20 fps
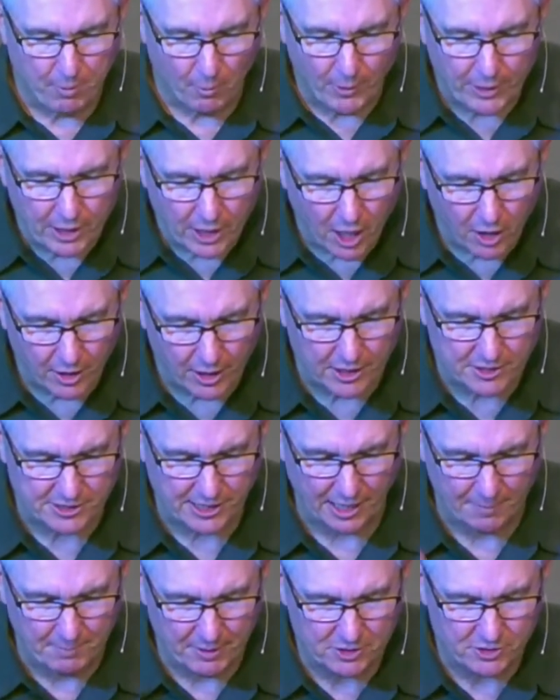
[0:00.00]
But we
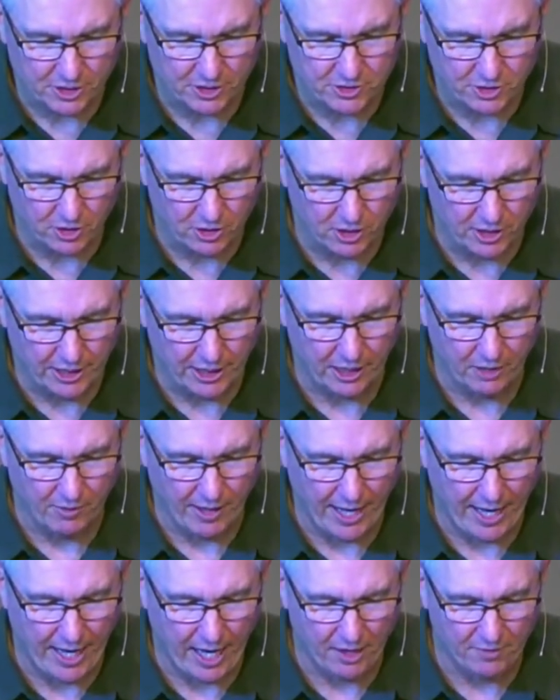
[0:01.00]
notice, and I mentioned this
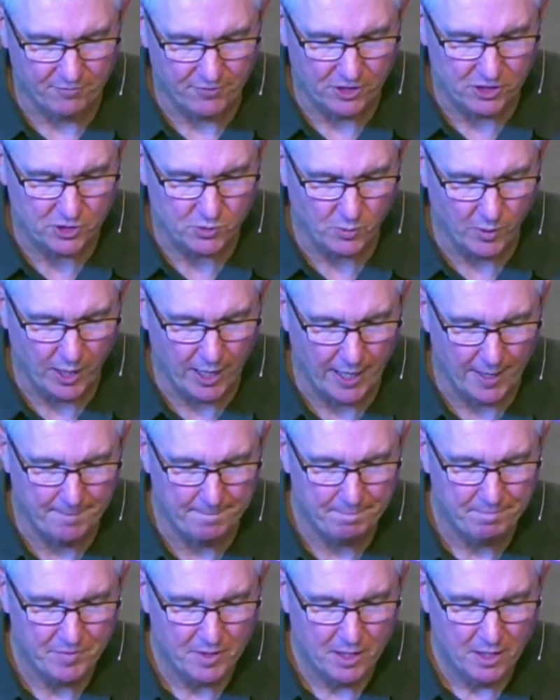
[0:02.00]
earlier, right, in verse
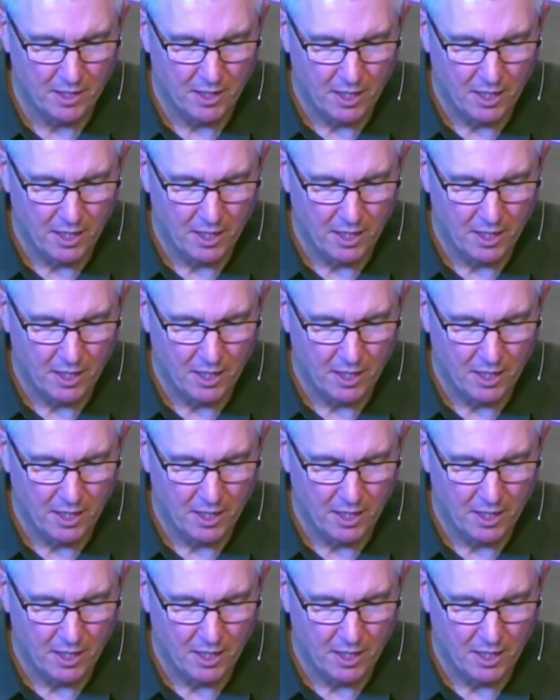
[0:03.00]
1,